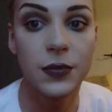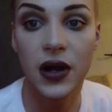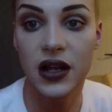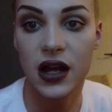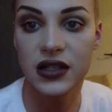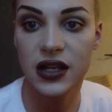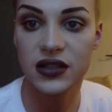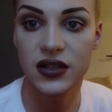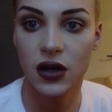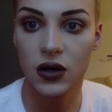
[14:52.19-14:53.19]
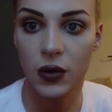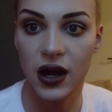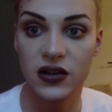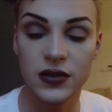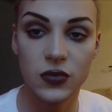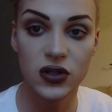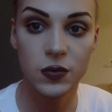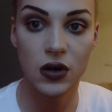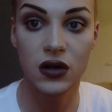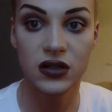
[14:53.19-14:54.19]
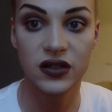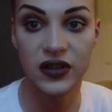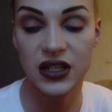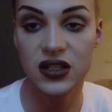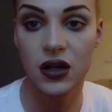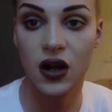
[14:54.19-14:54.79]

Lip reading: But I tend to not wear as much product of each